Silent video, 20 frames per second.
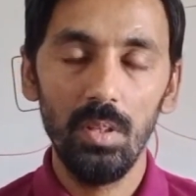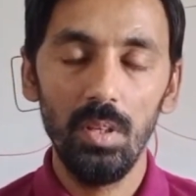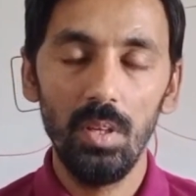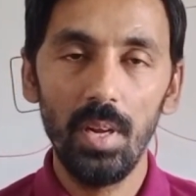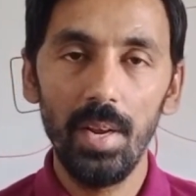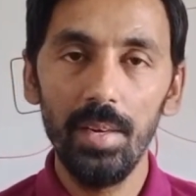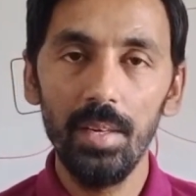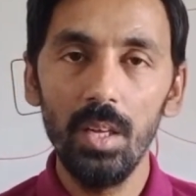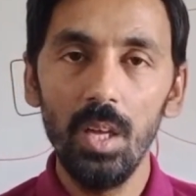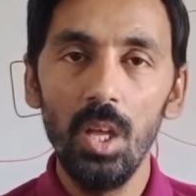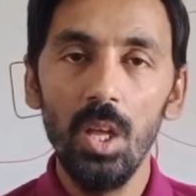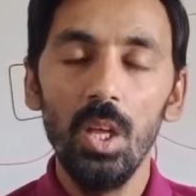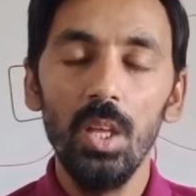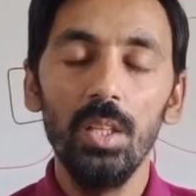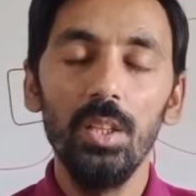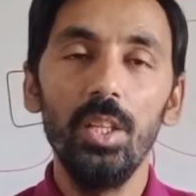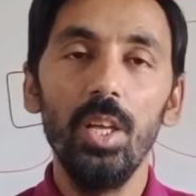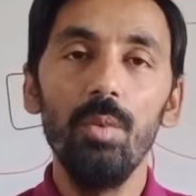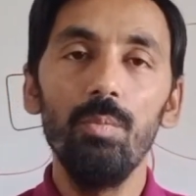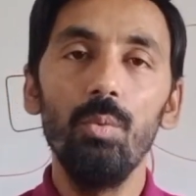right?
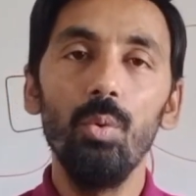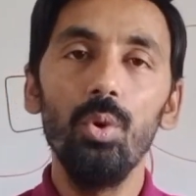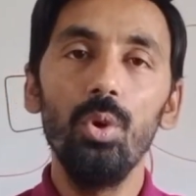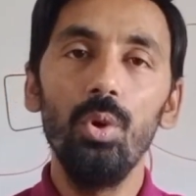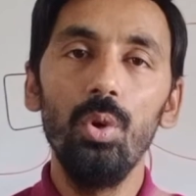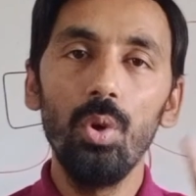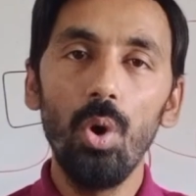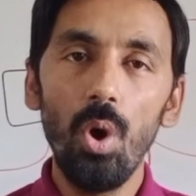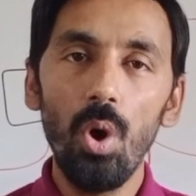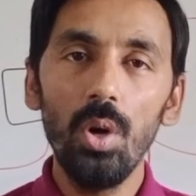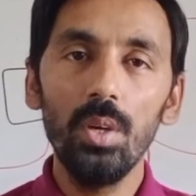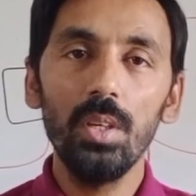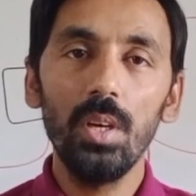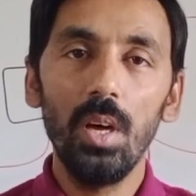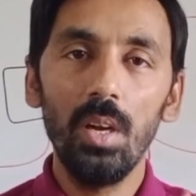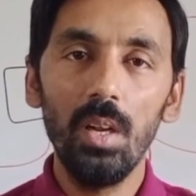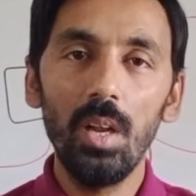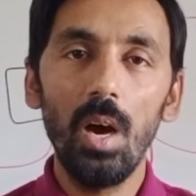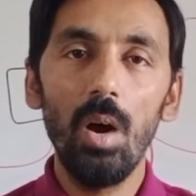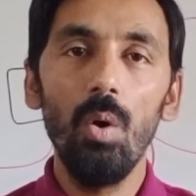They would not
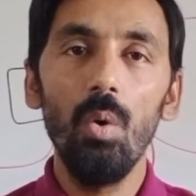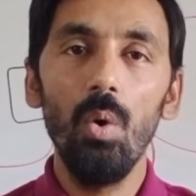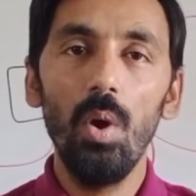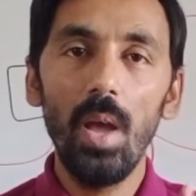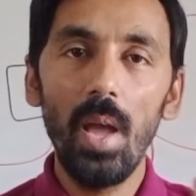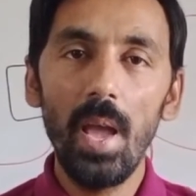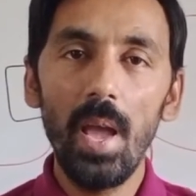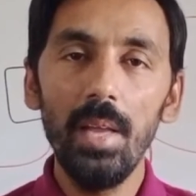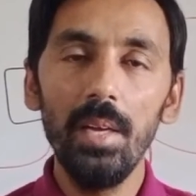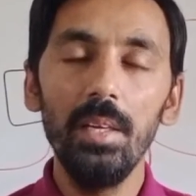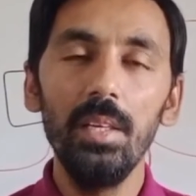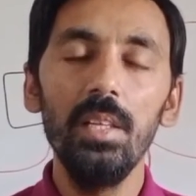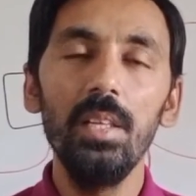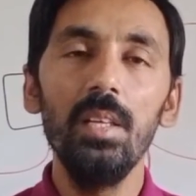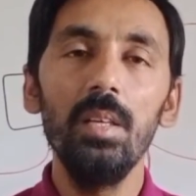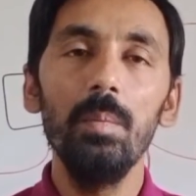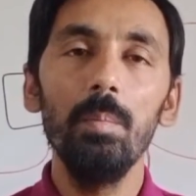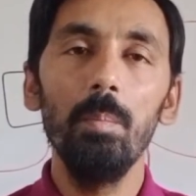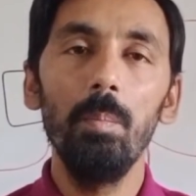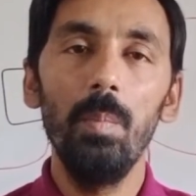allow
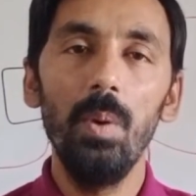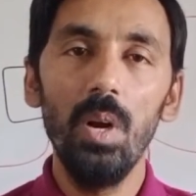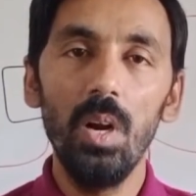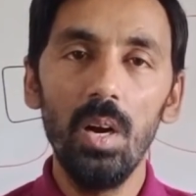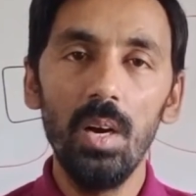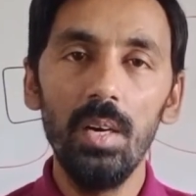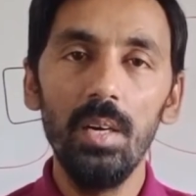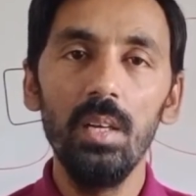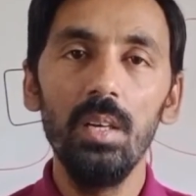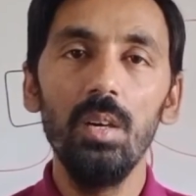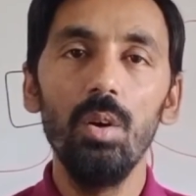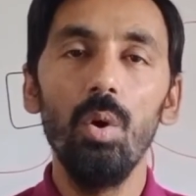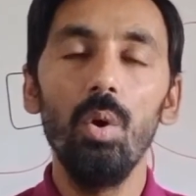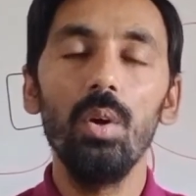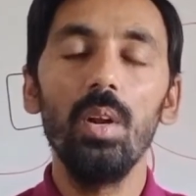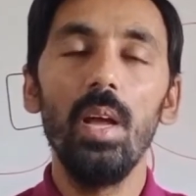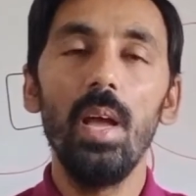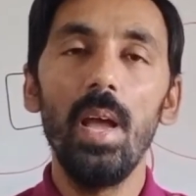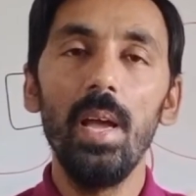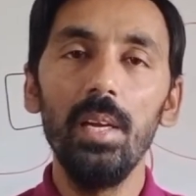any blood
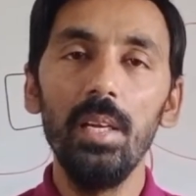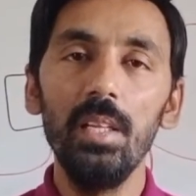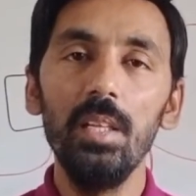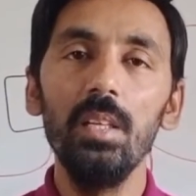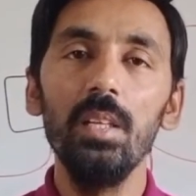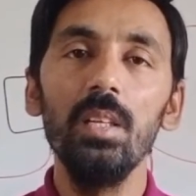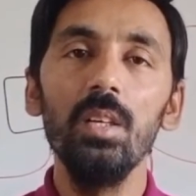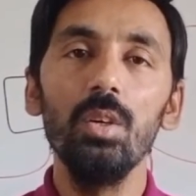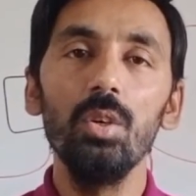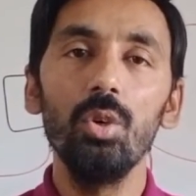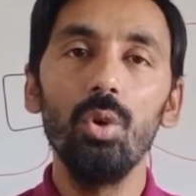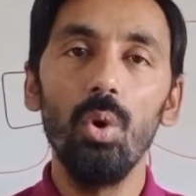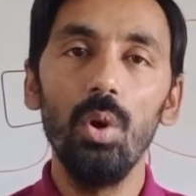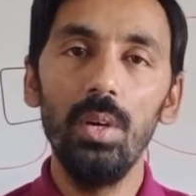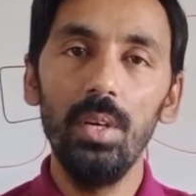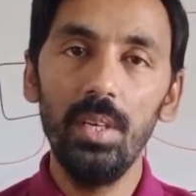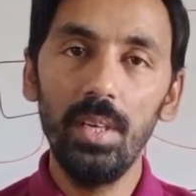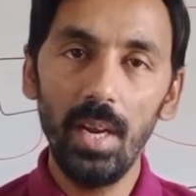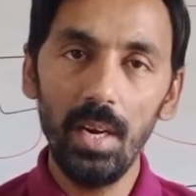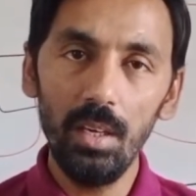or any
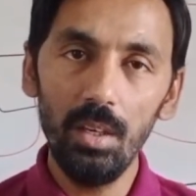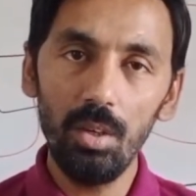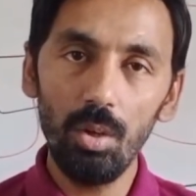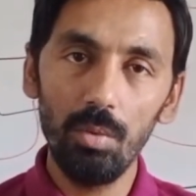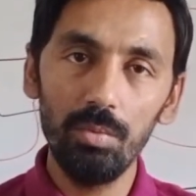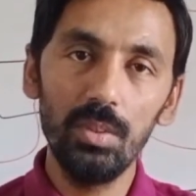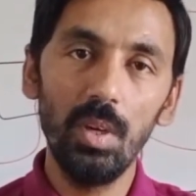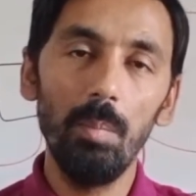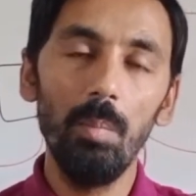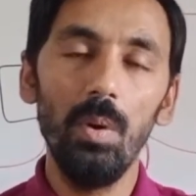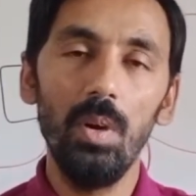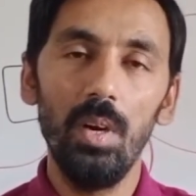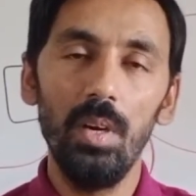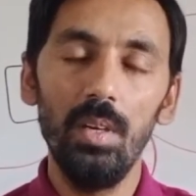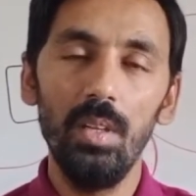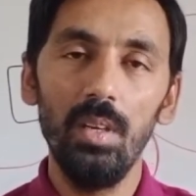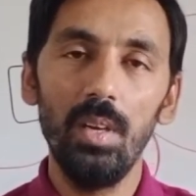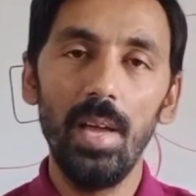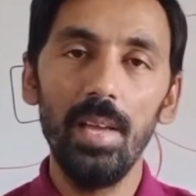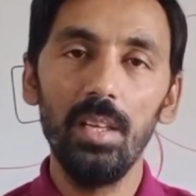content of the
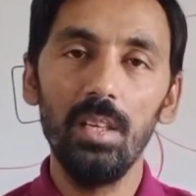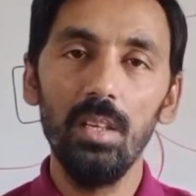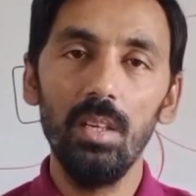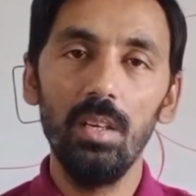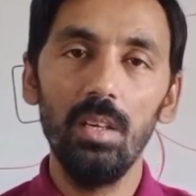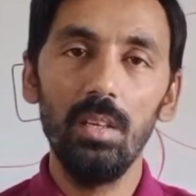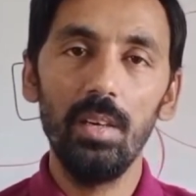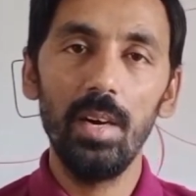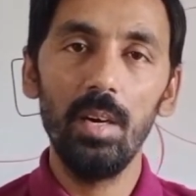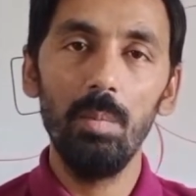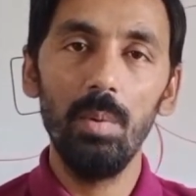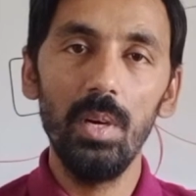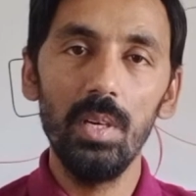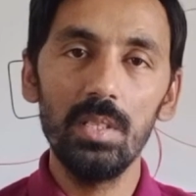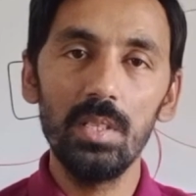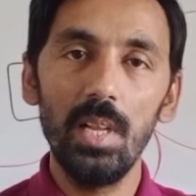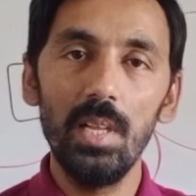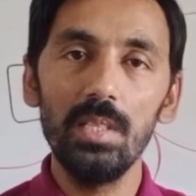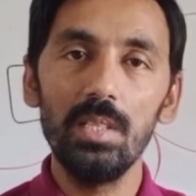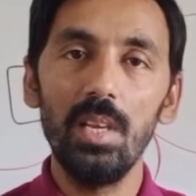blood like red blood
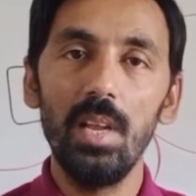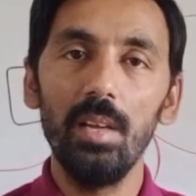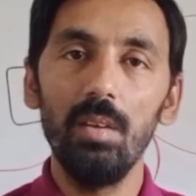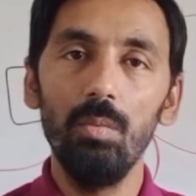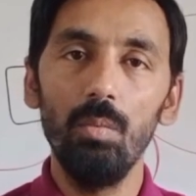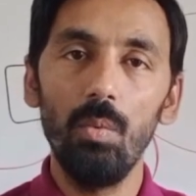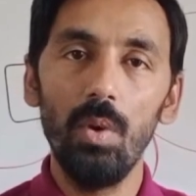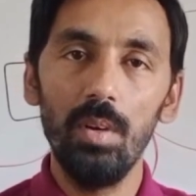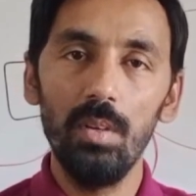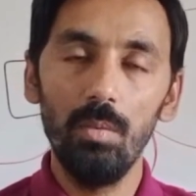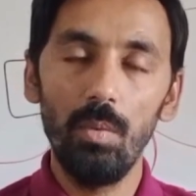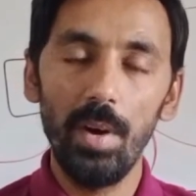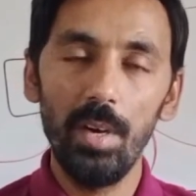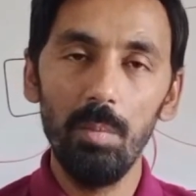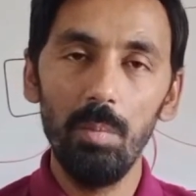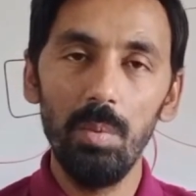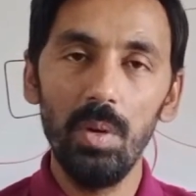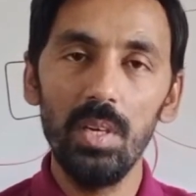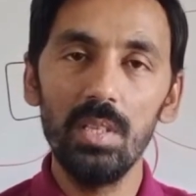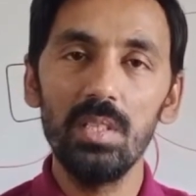cells, like
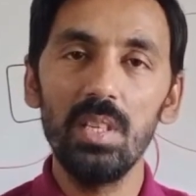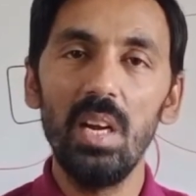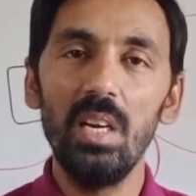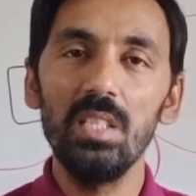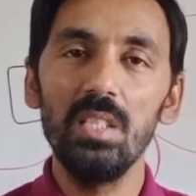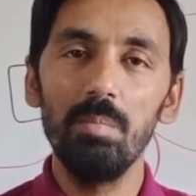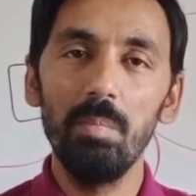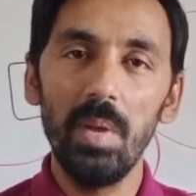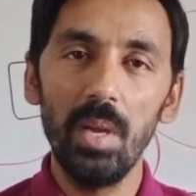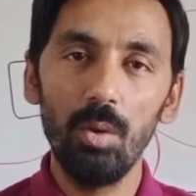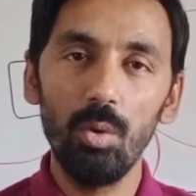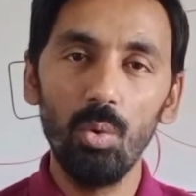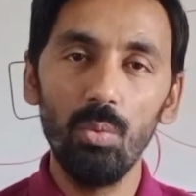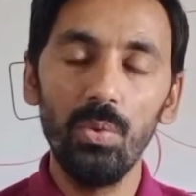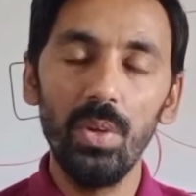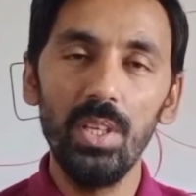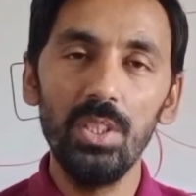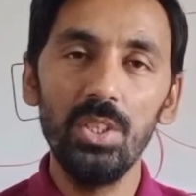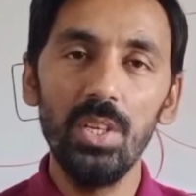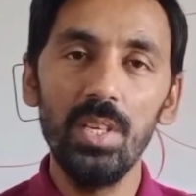white blood cells,
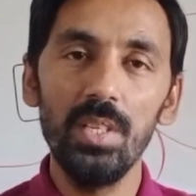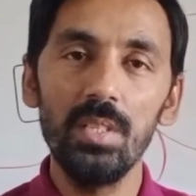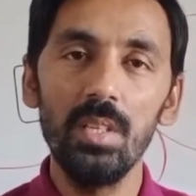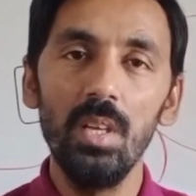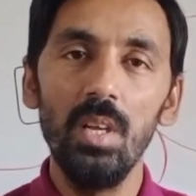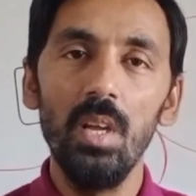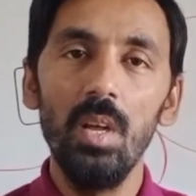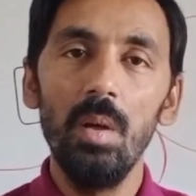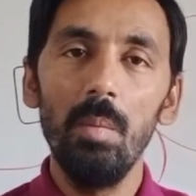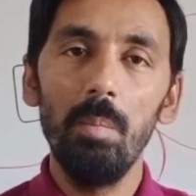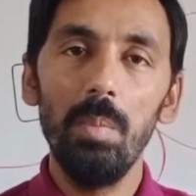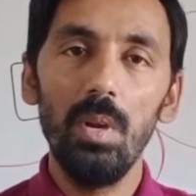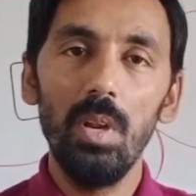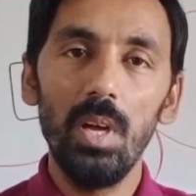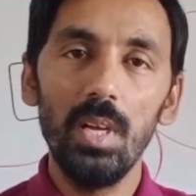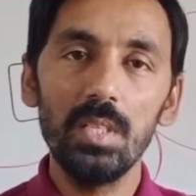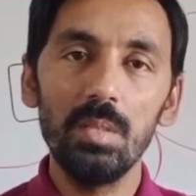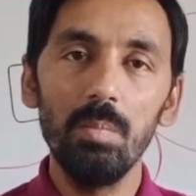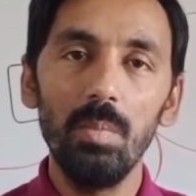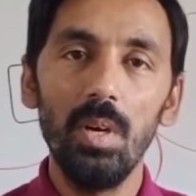macrophages,
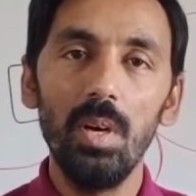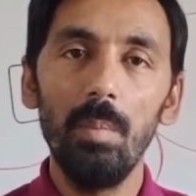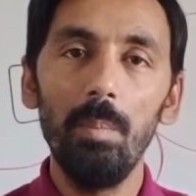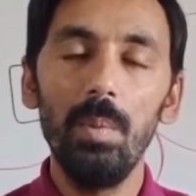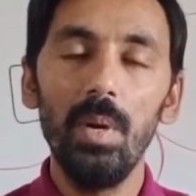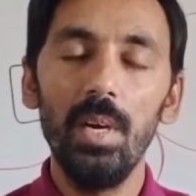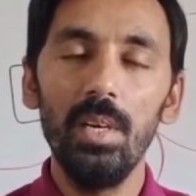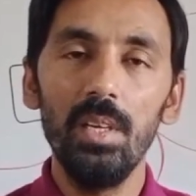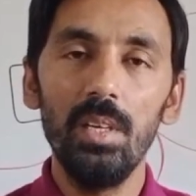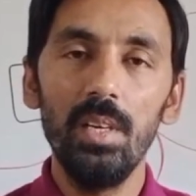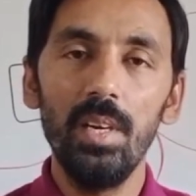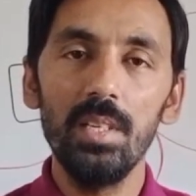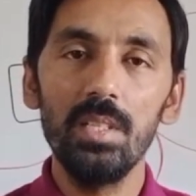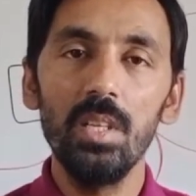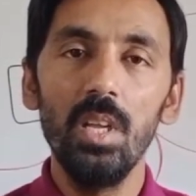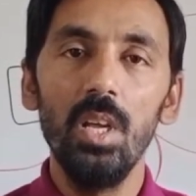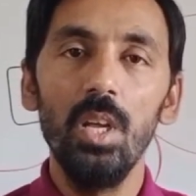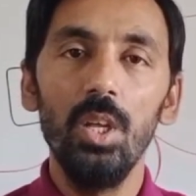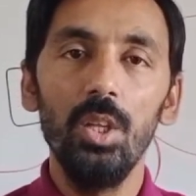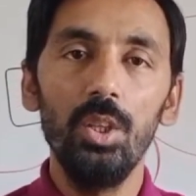plasma, platelets.
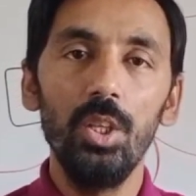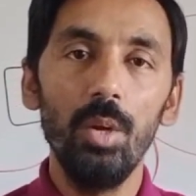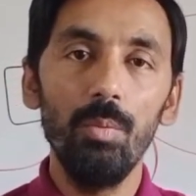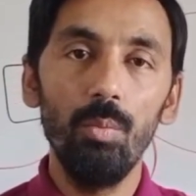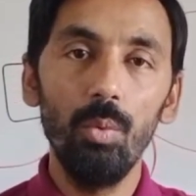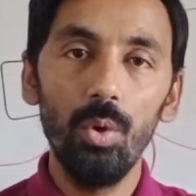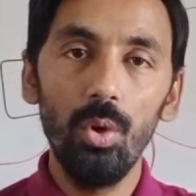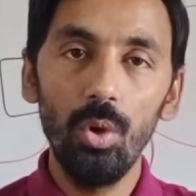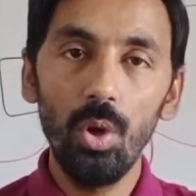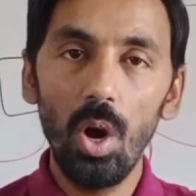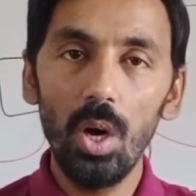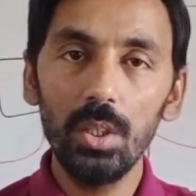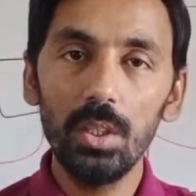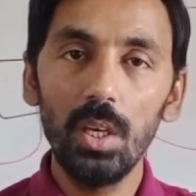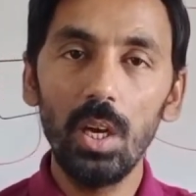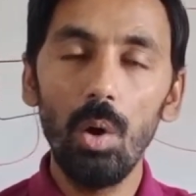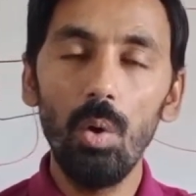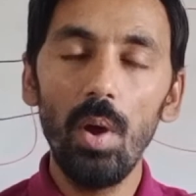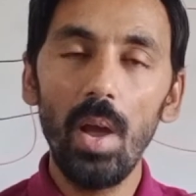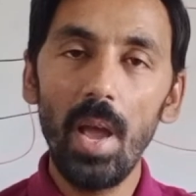They would not
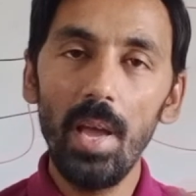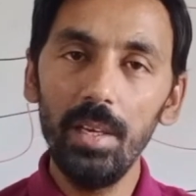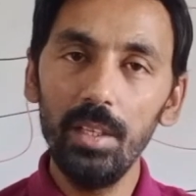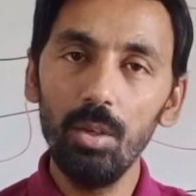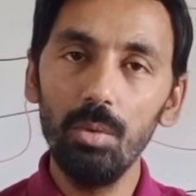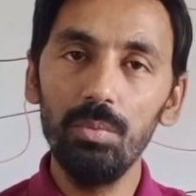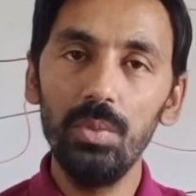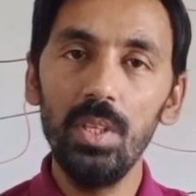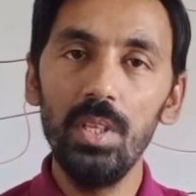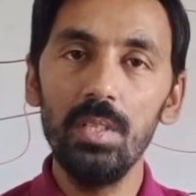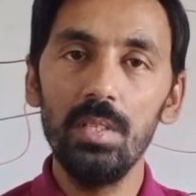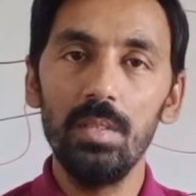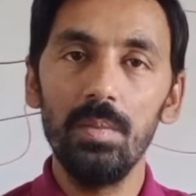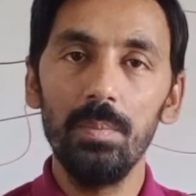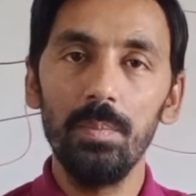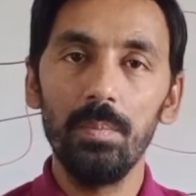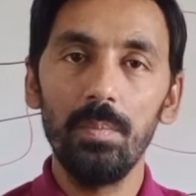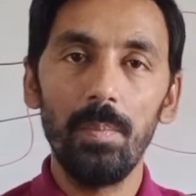allow any of these